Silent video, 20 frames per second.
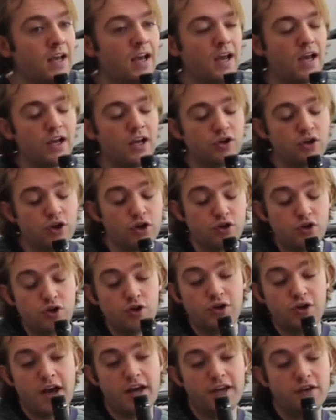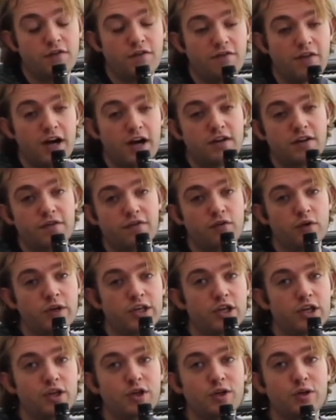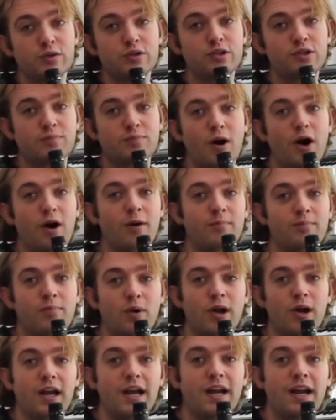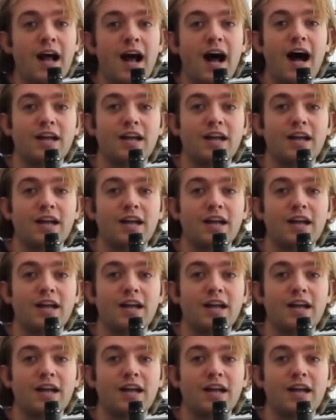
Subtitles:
And under that you'll find a freaky huge smart brain.